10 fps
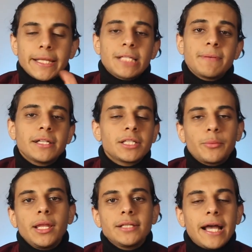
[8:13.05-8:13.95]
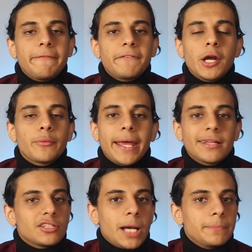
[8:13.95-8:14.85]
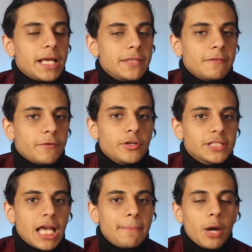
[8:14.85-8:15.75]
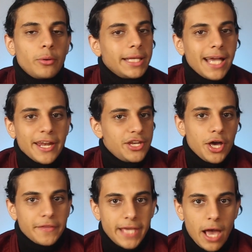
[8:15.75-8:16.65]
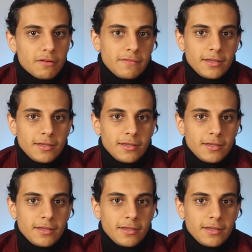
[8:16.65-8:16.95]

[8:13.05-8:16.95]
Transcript: That's because I realized after I ranked top 10 the first time, I really got nothing out of